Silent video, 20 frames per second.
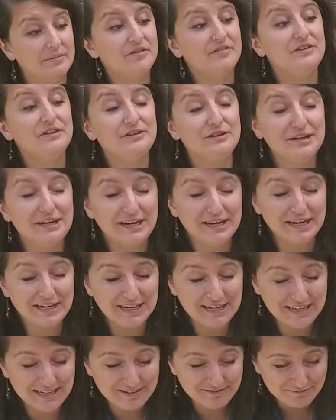your
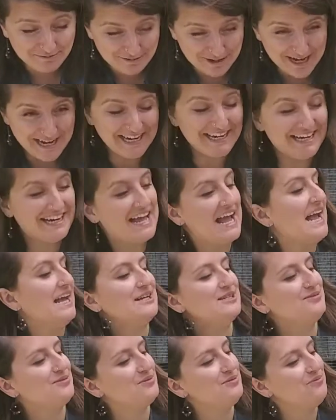rain
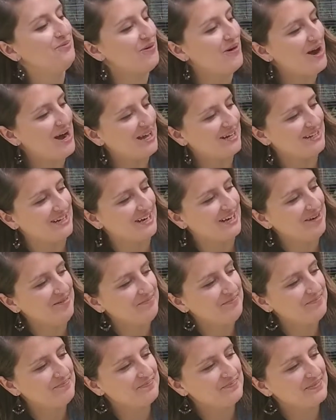gauge with water,
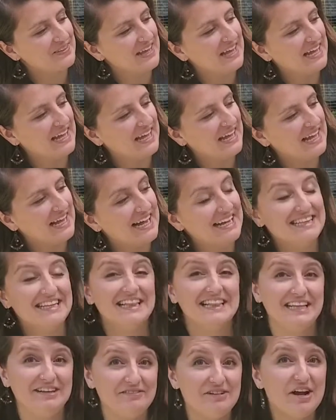and
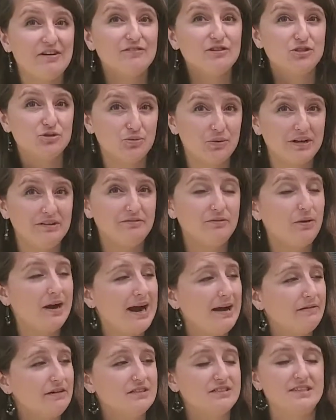then leave it out for 24
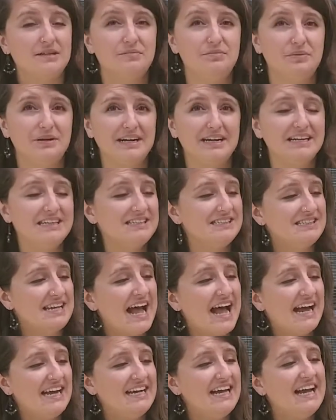hours, then bring it
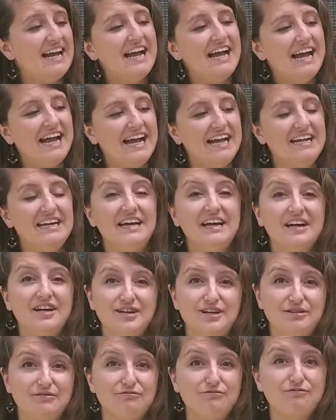inside and
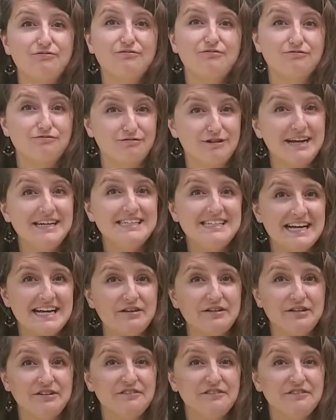write down your